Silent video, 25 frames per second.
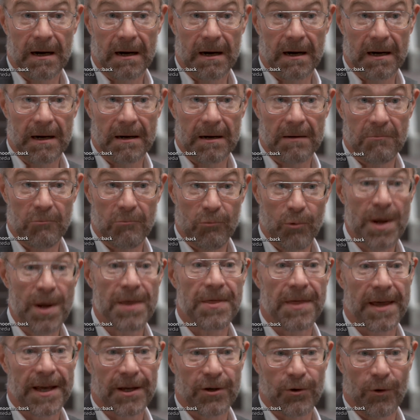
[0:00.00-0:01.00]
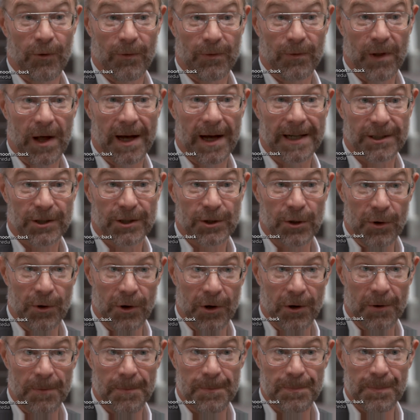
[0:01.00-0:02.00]
Uh, we think you'll fly
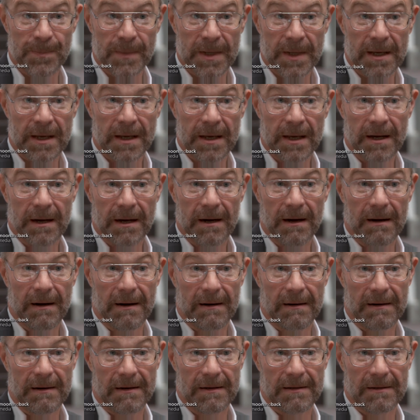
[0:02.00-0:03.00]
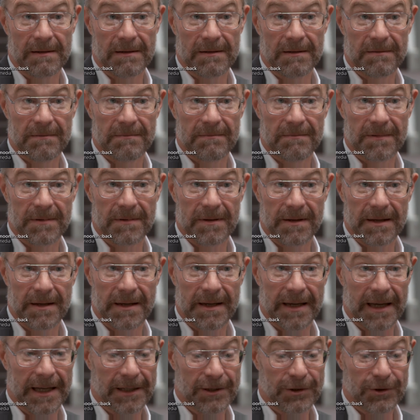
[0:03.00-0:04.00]
sooner. Uh,
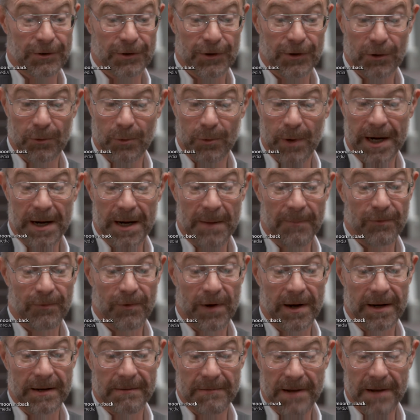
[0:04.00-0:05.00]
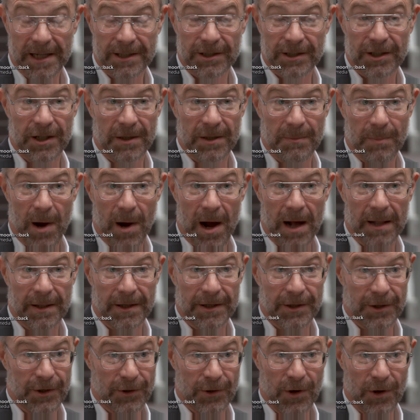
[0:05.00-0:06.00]
it, you're right up front next to the
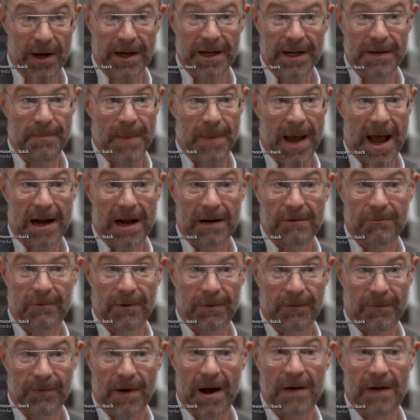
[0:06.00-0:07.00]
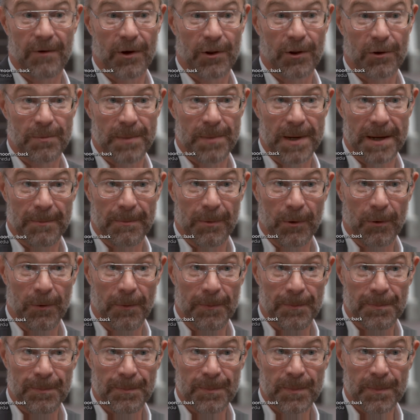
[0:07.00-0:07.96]
pilot. You're not in back with five other people.